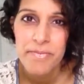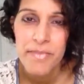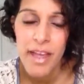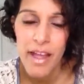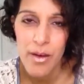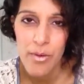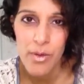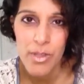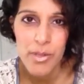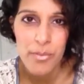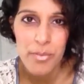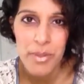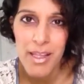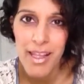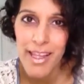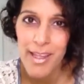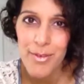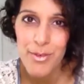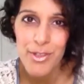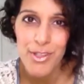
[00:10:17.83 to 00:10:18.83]
I want to
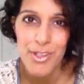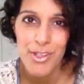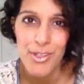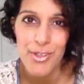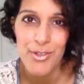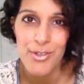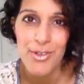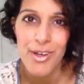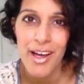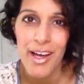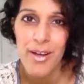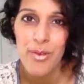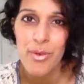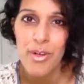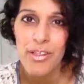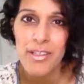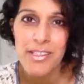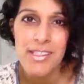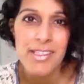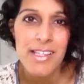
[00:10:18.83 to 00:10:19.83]
play with you. I
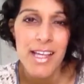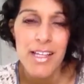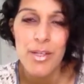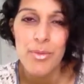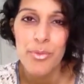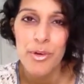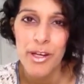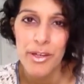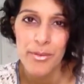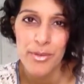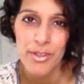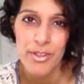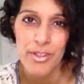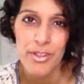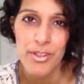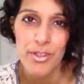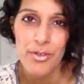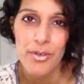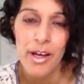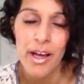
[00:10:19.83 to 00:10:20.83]
want to celebrate with
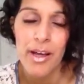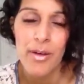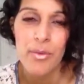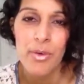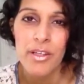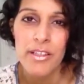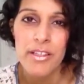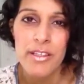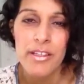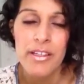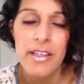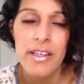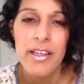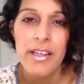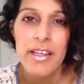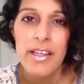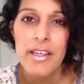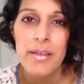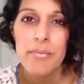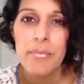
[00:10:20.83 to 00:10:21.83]
you. I want to
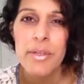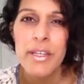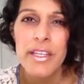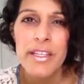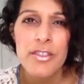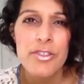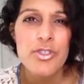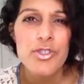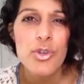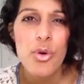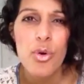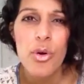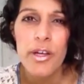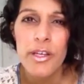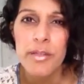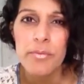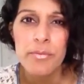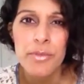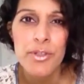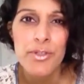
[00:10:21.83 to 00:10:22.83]
be in joy
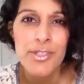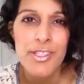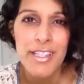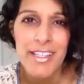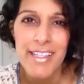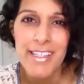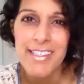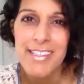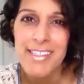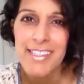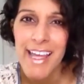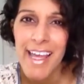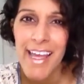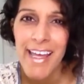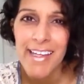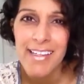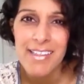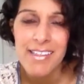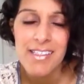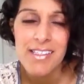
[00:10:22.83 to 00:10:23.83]
and music and
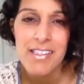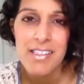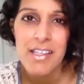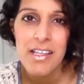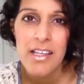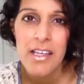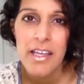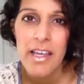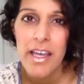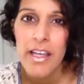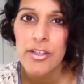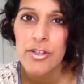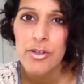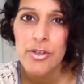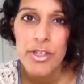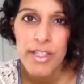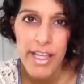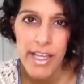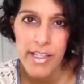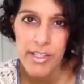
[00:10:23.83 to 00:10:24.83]
dance and
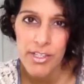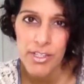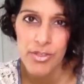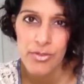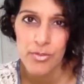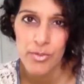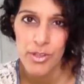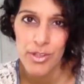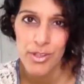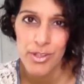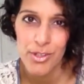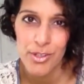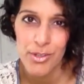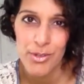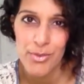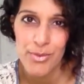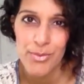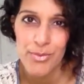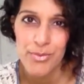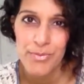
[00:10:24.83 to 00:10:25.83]
creation with you.
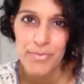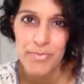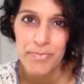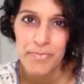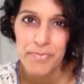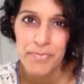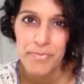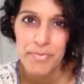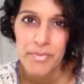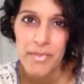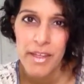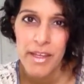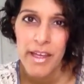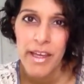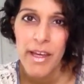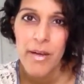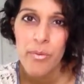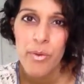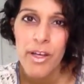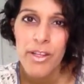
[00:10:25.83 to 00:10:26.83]

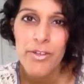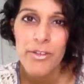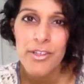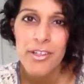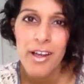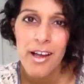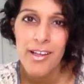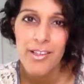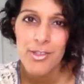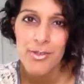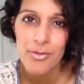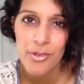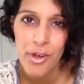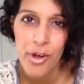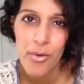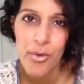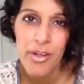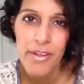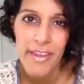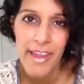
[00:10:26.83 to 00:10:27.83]
And whether or not you know
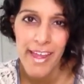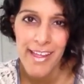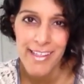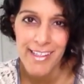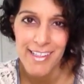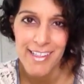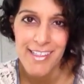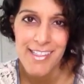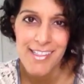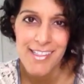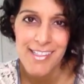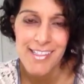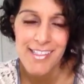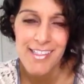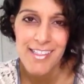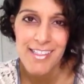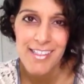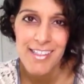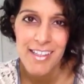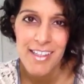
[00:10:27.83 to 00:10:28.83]
what that is,
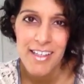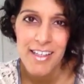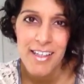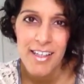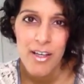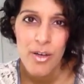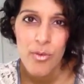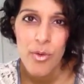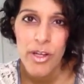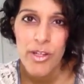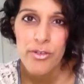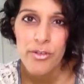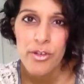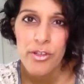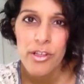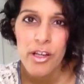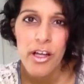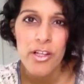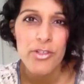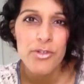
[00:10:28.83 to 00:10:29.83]
whether or
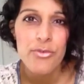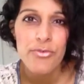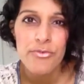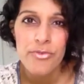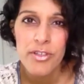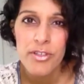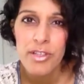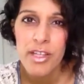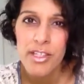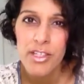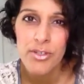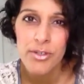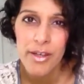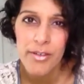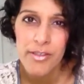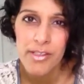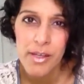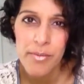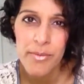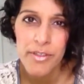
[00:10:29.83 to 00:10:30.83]
not you feel like you have
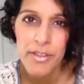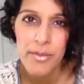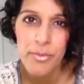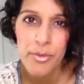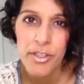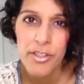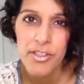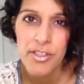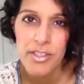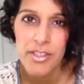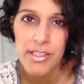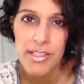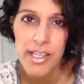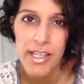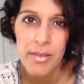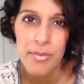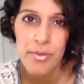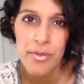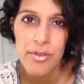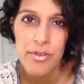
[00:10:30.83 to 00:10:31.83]
something to bring to the
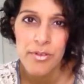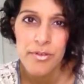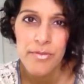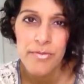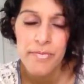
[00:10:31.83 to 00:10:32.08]
table,